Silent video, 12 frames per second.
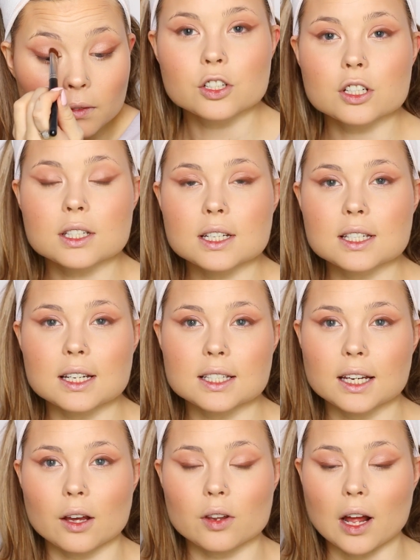Just as I
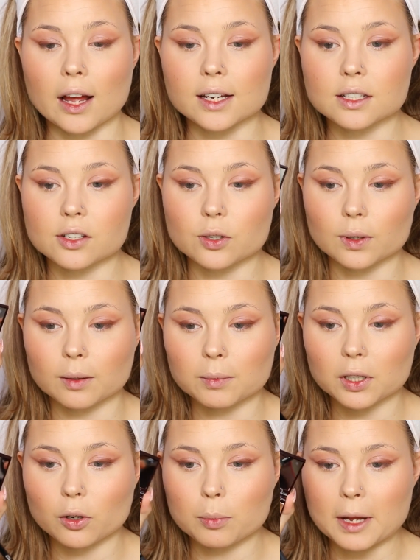see how the eye's doing, I'm
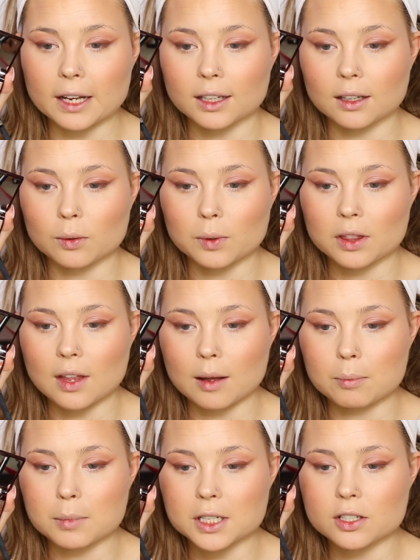gonna go back in with
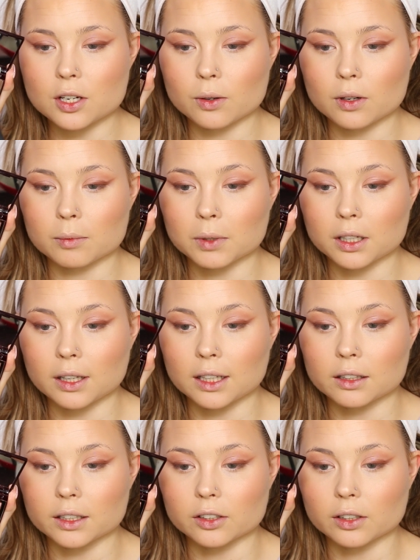that mid-tone. I'm gonna
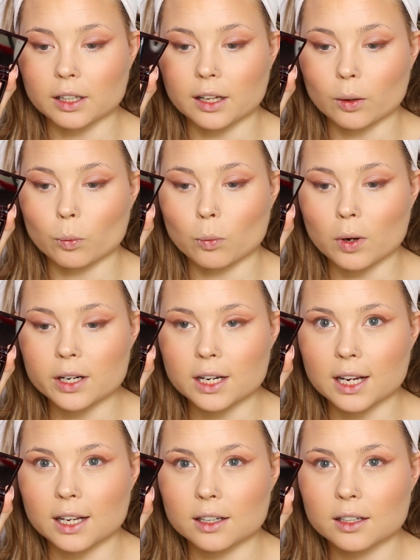like literally like one
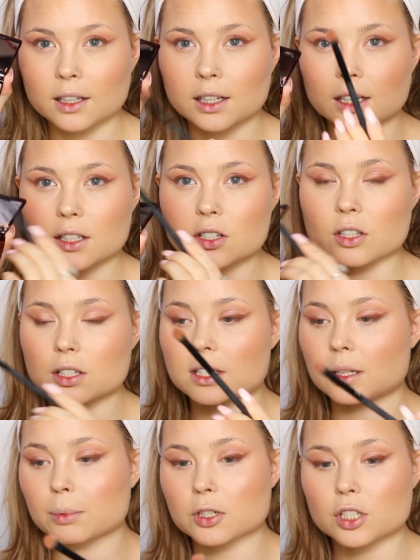hit into the
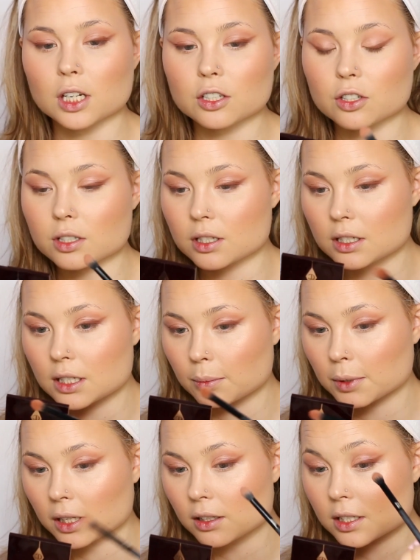deeper shade just to
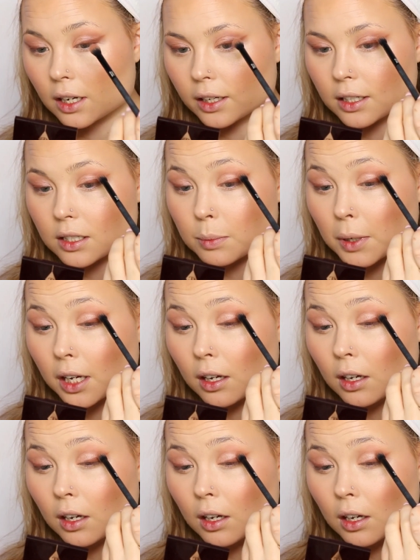deepen it the tiniest
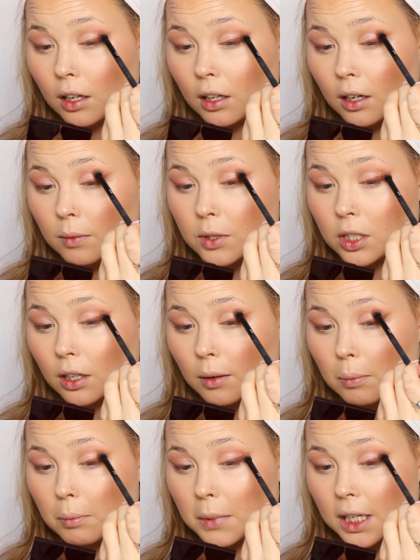bit. Then I'm just
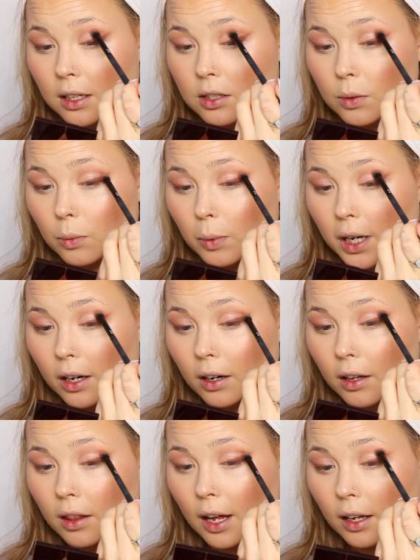gonna meet
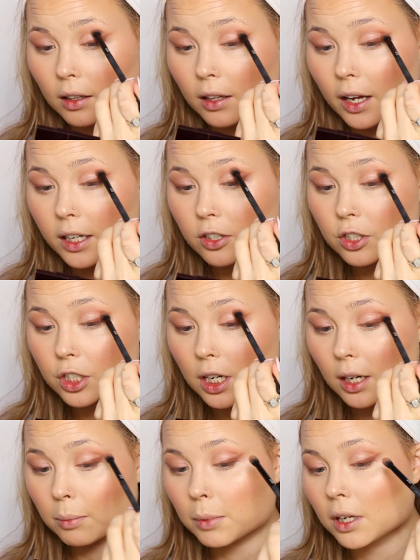where that liner
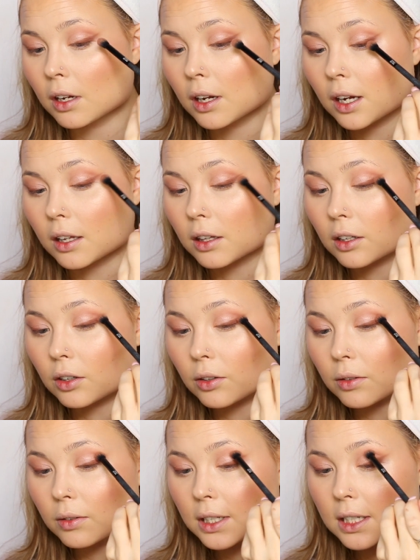shape and the
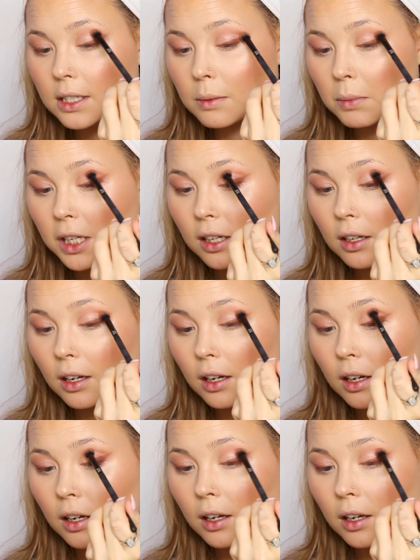crease meet